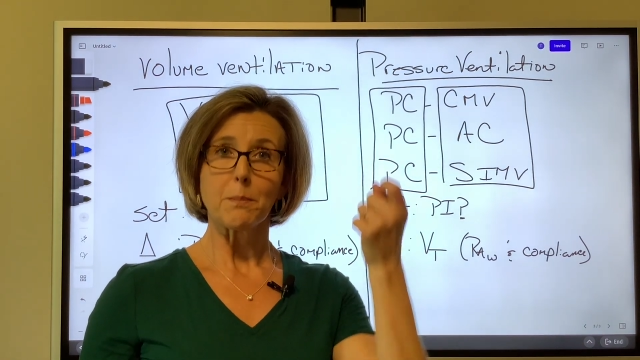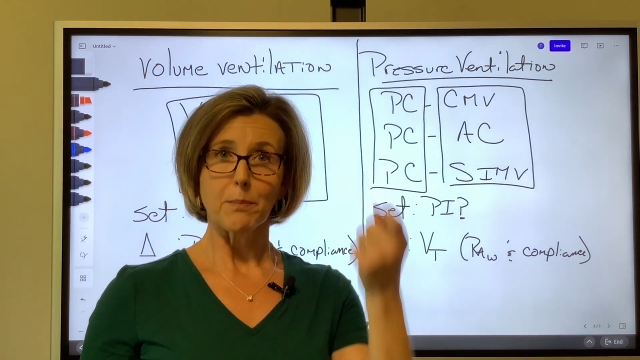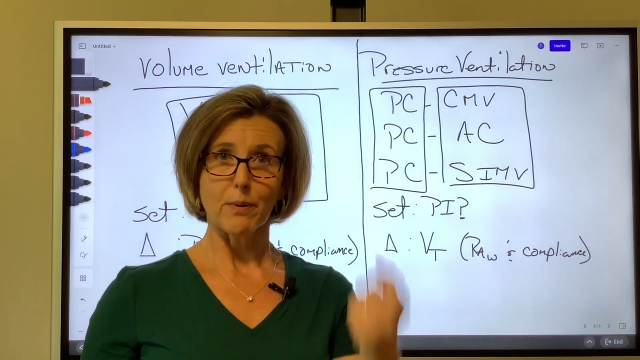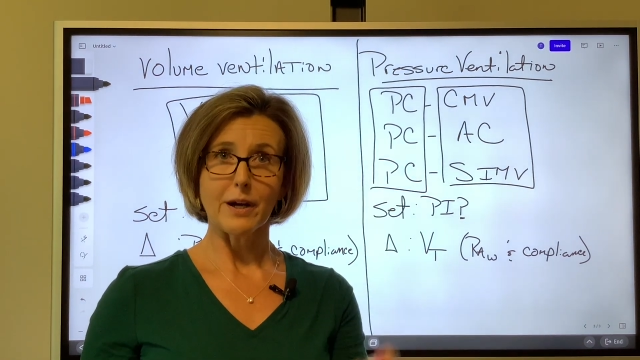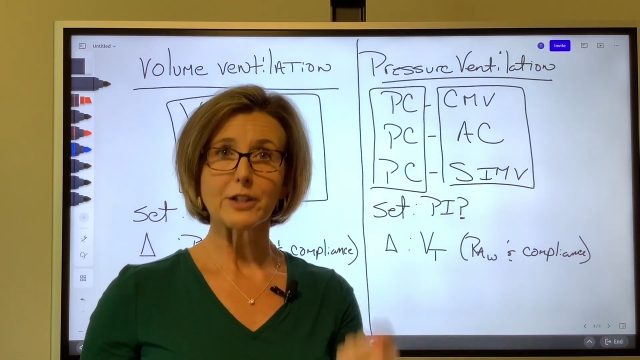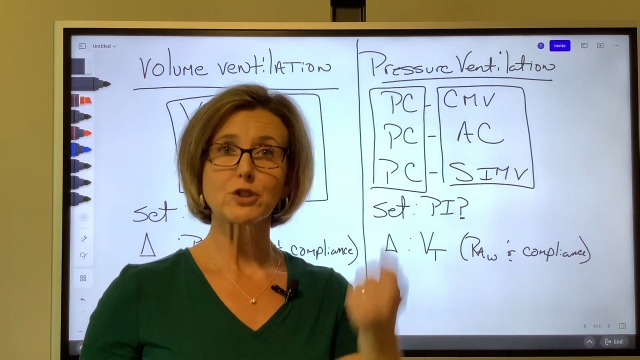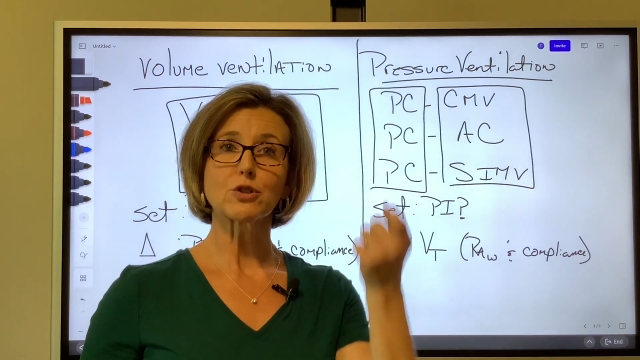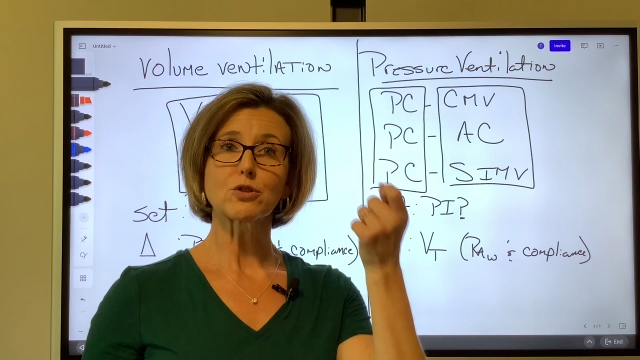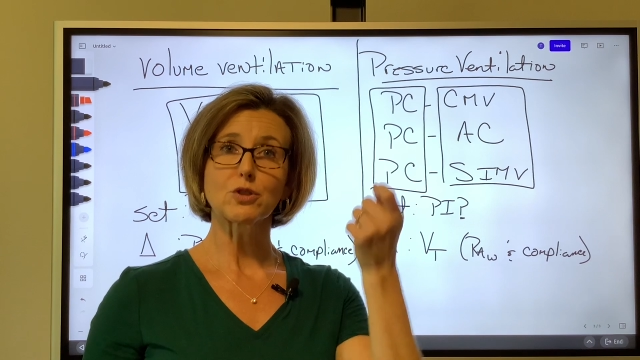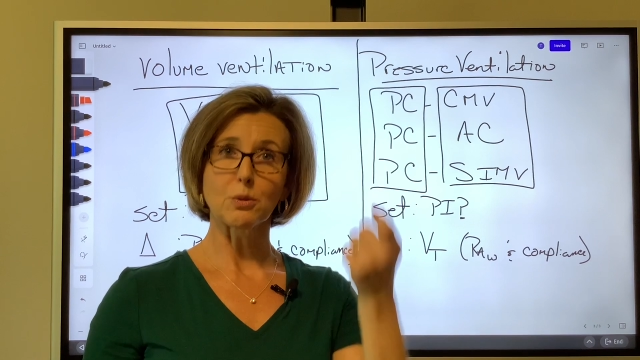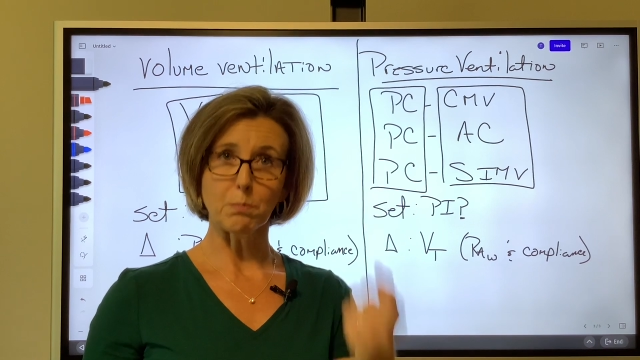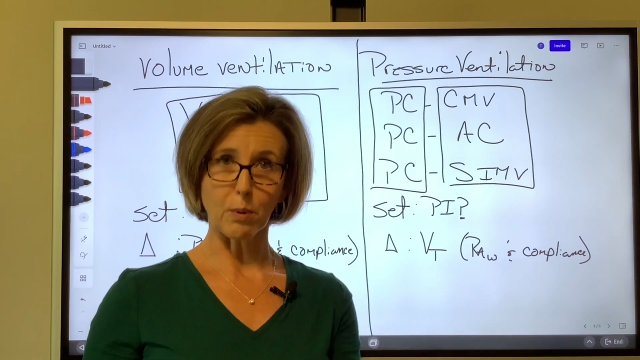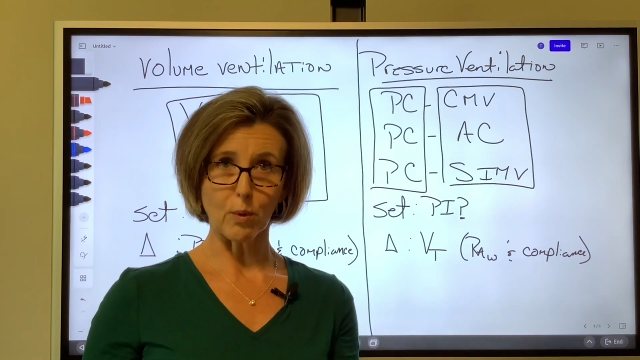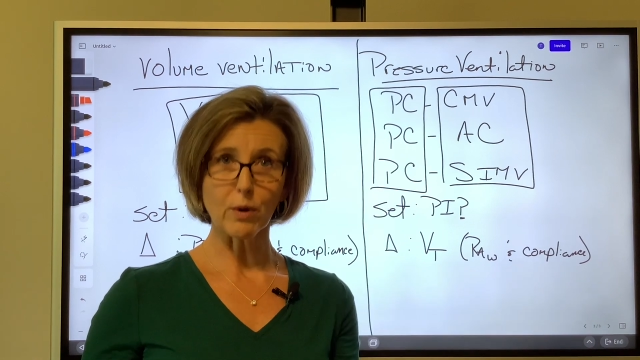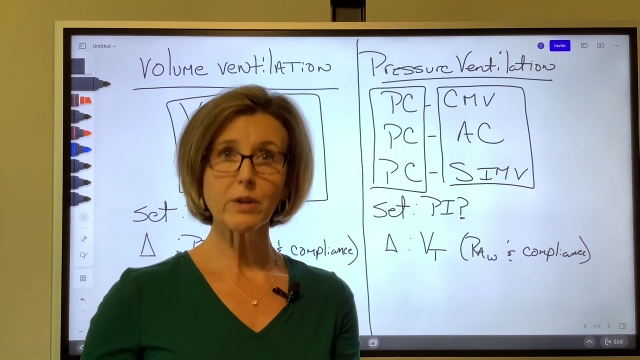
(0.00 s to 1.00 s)
Pressure
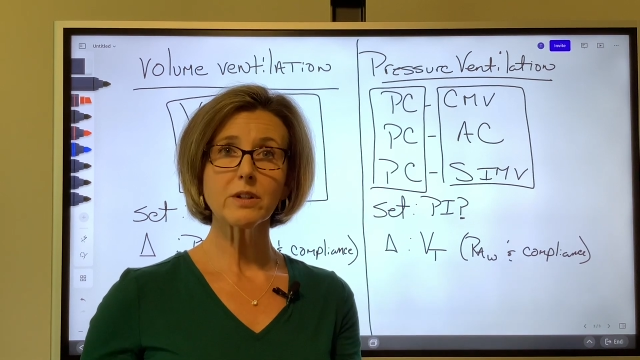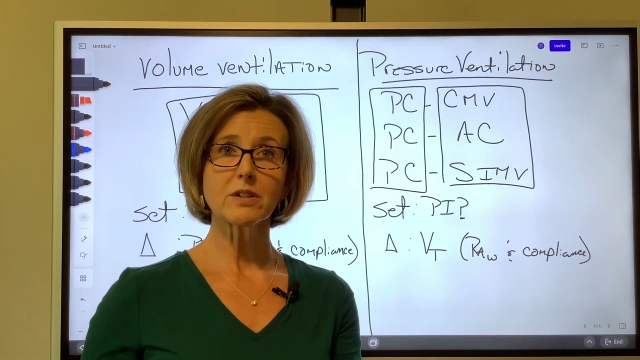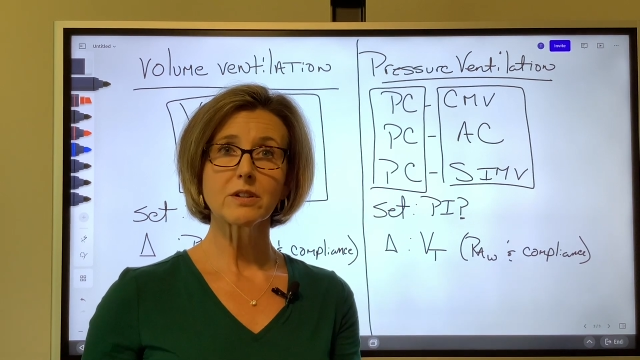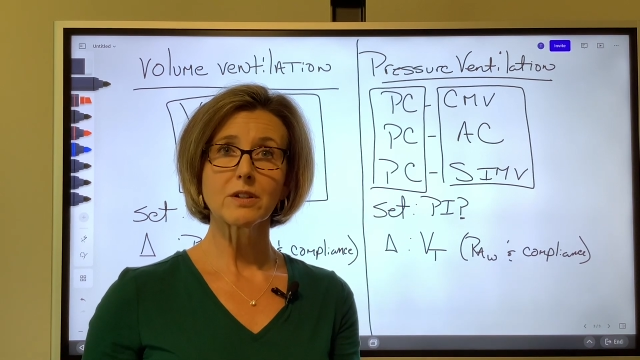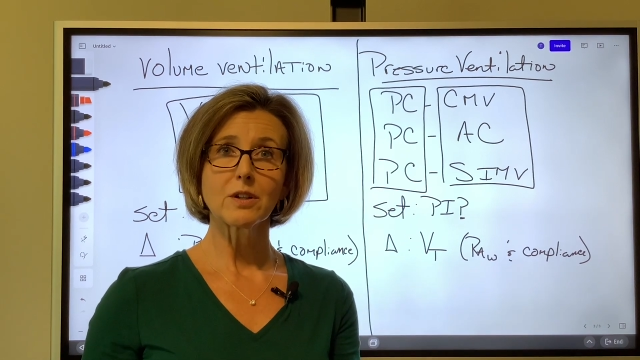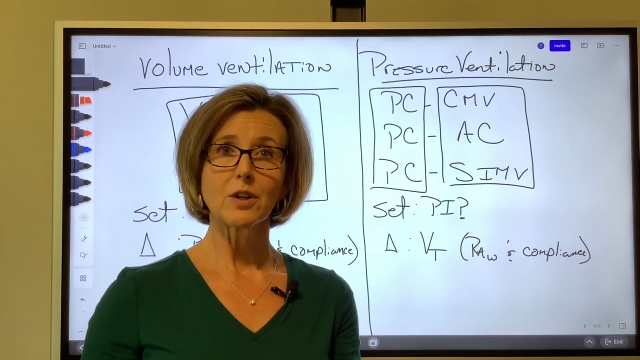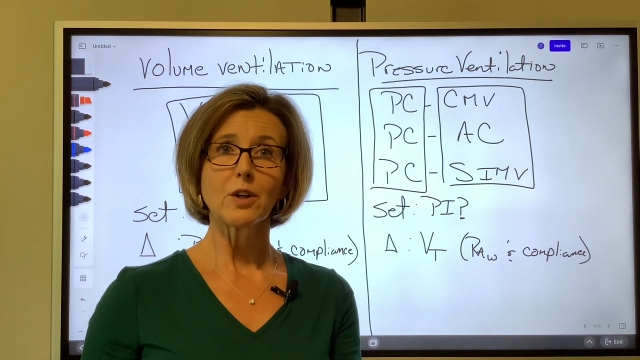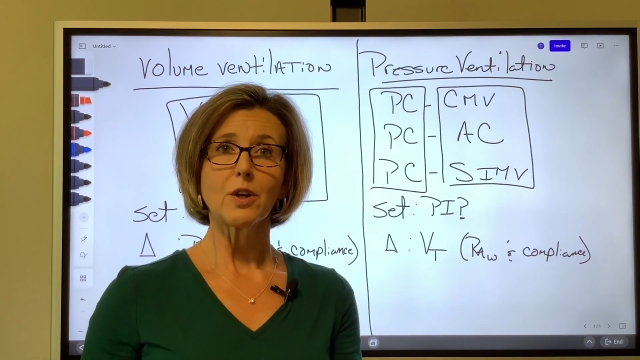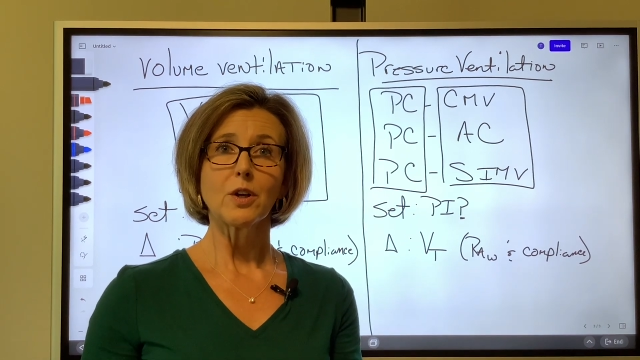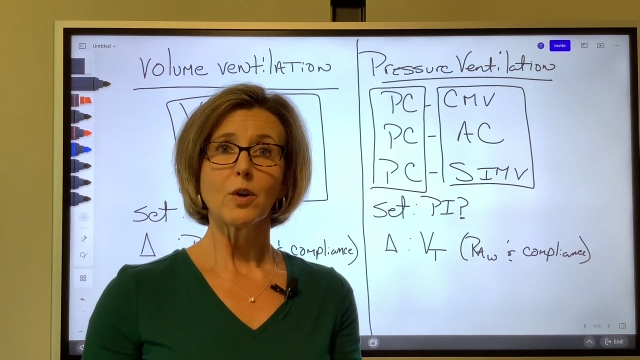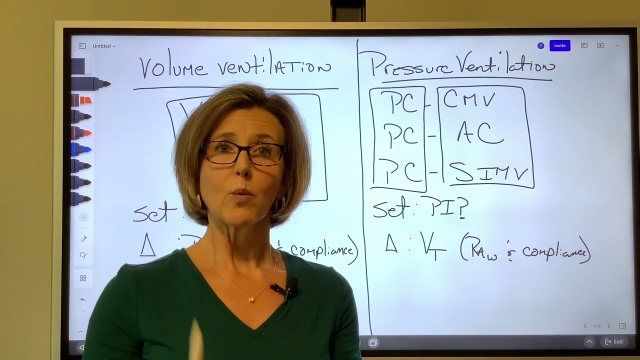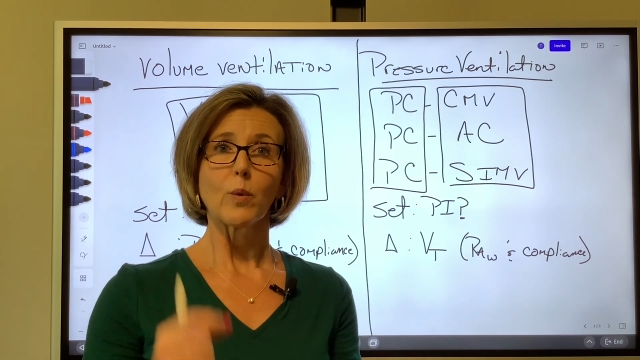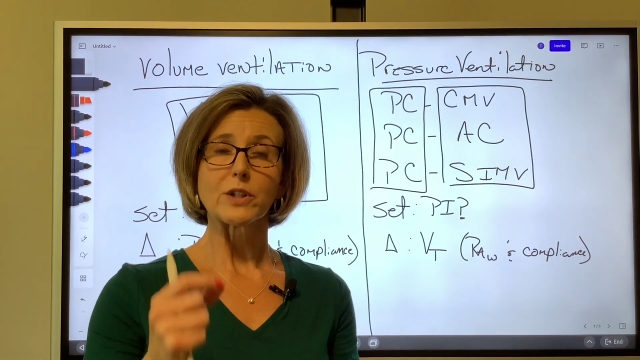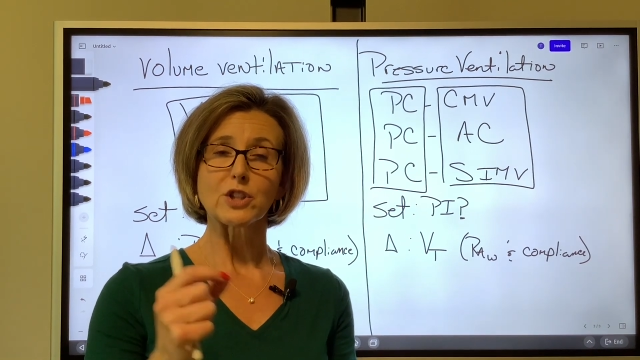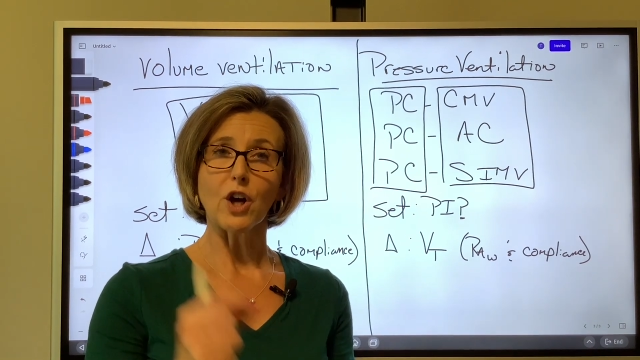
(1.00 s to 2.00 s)
support,
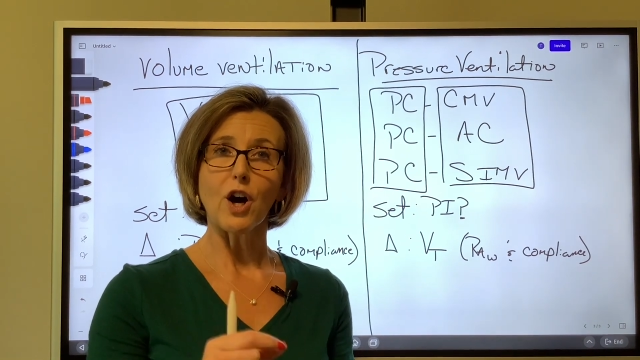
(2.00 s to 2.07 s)
which